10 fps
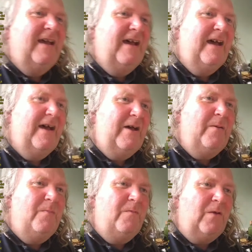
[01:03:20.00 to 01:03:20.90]
Um,
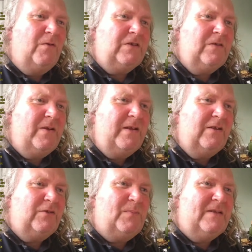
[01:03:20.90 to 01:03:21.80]
right, what's everybody else
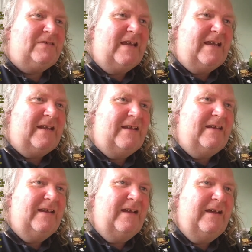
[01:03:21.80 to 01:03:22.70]
been saying?
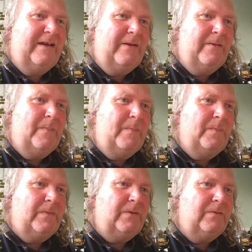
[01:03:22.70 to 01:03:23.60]
Um,
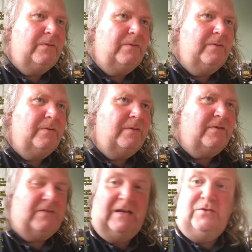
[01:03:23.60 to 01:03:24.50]
because I
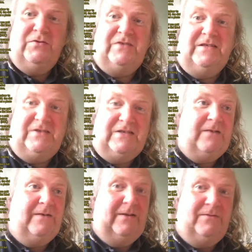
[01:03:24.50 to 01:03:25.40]
couldn't see the chat while
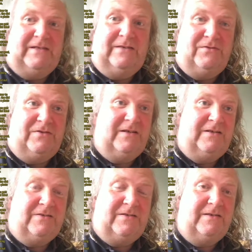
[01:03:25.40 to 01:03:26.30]
I was outside, you
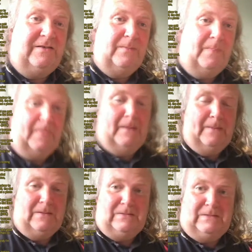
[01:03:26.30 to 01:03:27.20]
see. The, the,
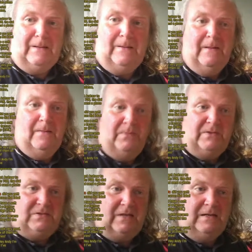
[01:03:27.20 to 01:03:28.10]
chat, the
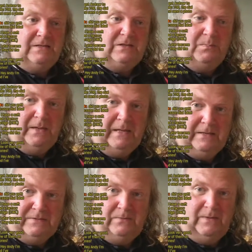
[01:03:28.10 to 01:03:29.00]
chat
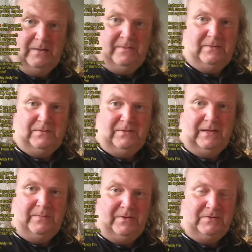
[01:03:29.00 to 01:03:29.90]
disappears when I'm outside,
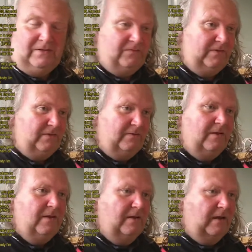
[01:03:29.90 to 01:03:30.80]
because after
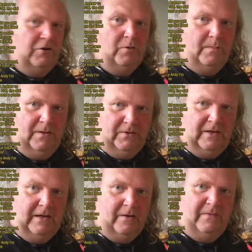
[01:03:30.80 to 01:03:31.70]
I normally look at it
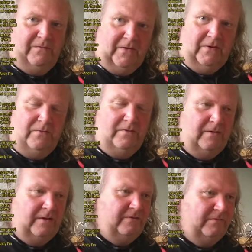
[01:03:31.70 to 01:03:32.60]
on my phone,
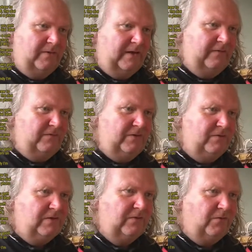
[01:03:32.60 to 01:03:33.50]
and I have to use
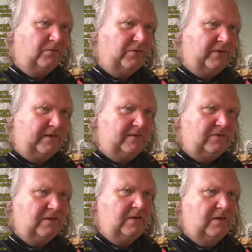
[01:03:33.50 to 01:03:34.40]
it for other things.
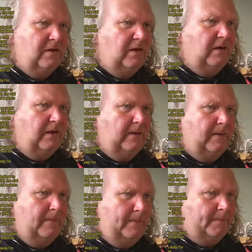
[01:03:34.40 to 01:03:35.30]

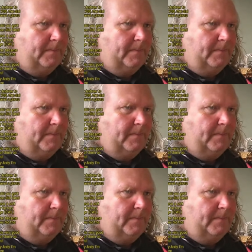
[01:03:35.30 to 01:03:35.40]
Um...